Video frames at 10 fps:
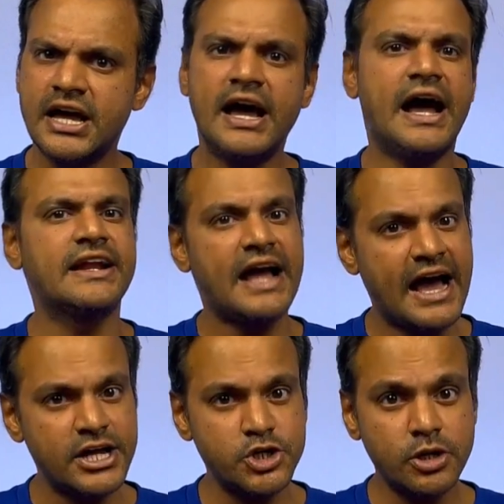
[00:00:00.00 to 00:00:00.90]
An
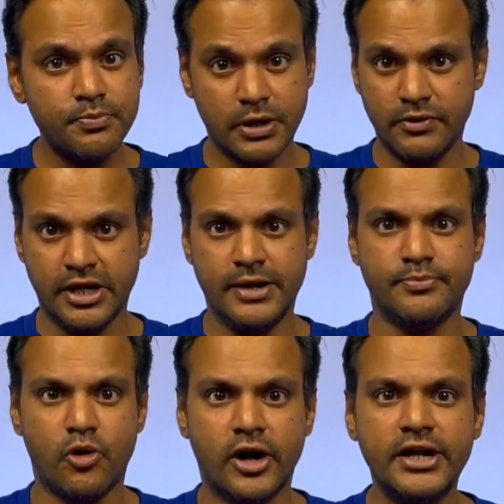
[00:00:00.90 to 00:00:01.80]
Azure private
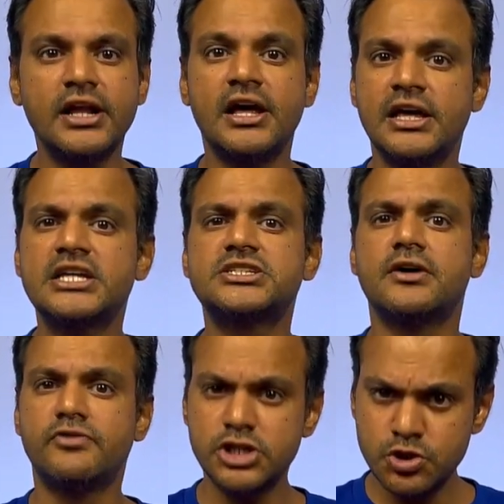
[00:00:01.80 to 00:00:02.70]
endpoint is a
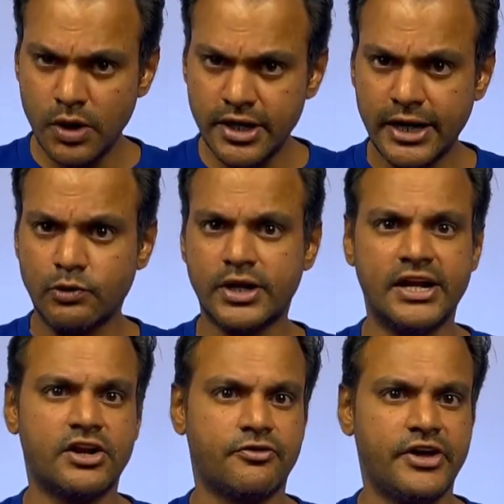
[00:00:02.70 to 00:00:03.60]
virtual network
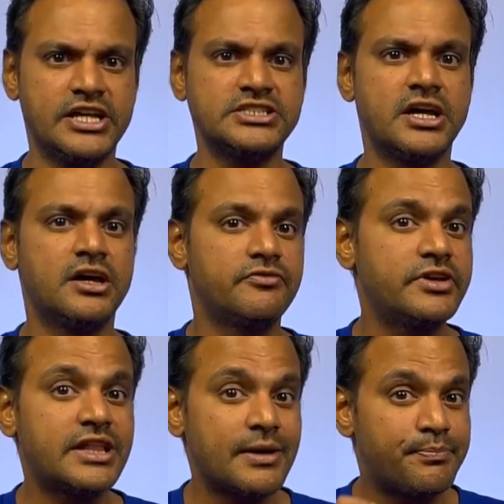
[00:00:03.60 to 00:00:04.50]
interface
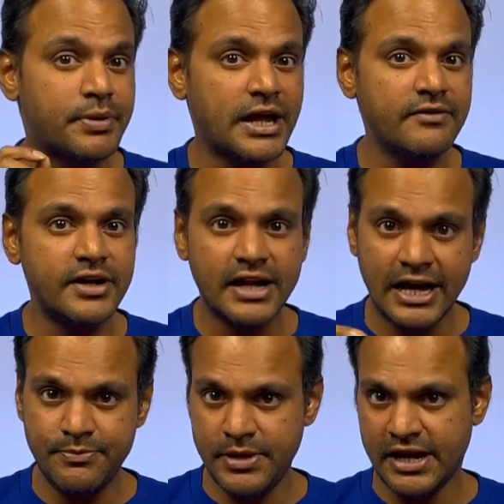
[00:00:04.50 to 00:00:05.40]
with a private
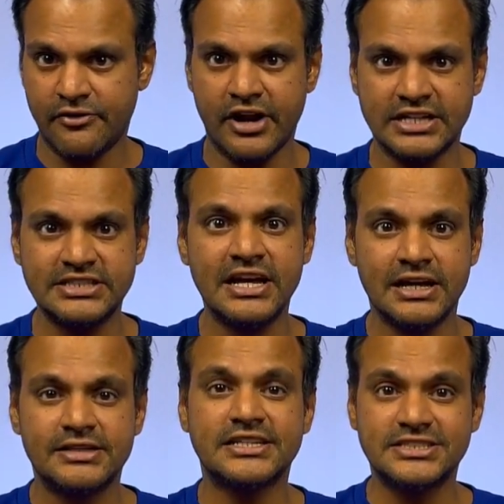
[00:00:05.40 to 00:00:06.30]
IP address
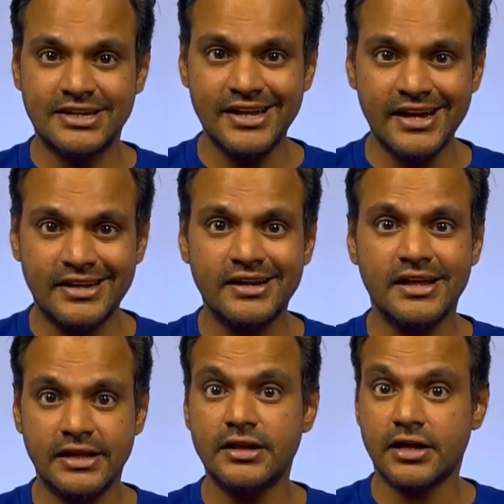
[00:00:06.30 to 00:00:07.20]
that's created
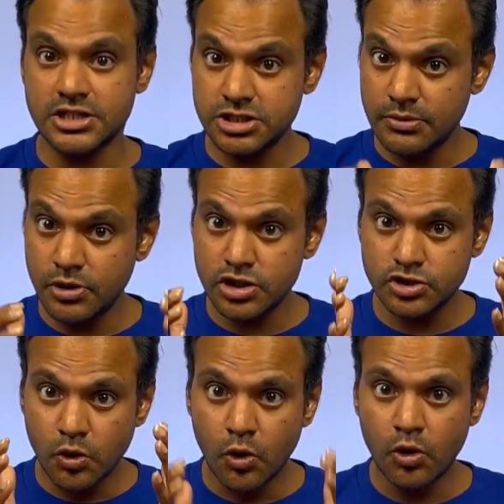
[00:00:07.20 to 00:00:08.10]
in the
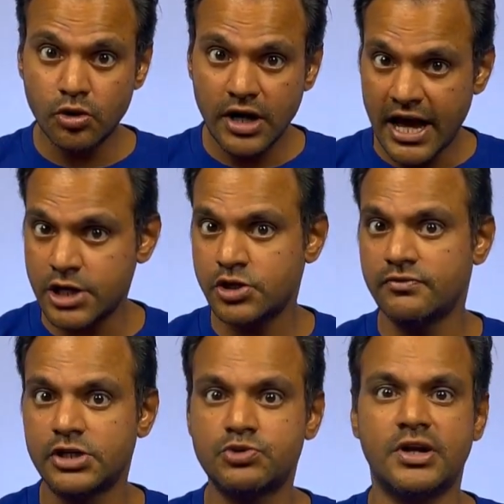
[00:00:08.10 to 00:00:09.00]
customer's own Azure
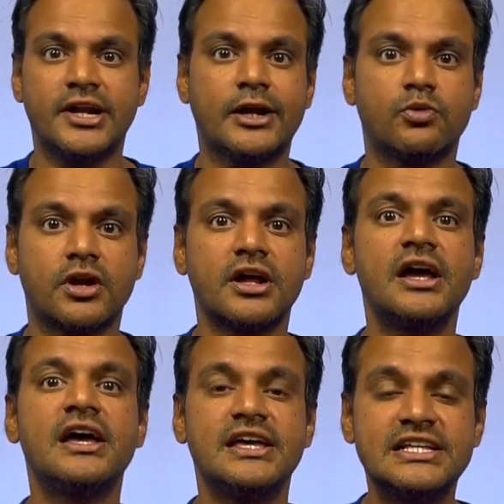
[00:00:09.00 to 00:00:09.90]
virtual network
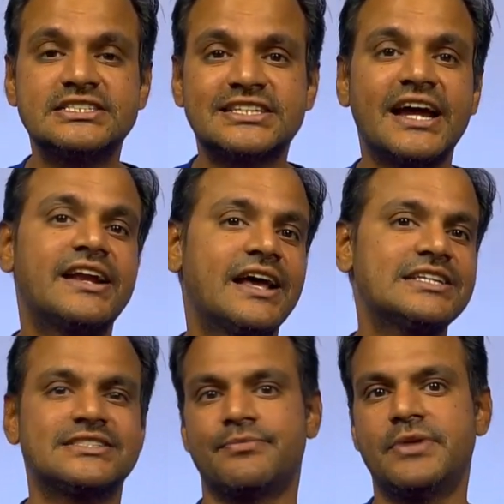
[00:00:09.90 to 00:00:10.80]
inside a
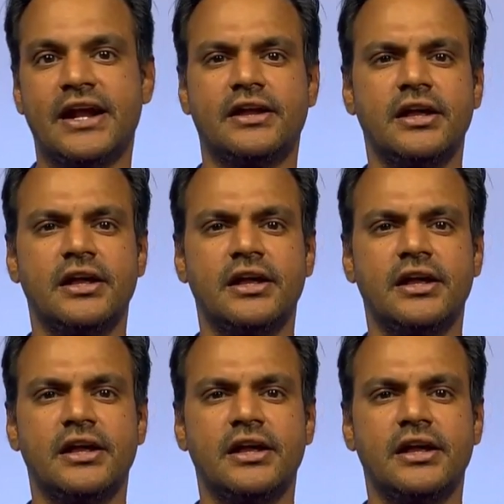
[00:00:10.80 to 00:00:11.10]
subnet.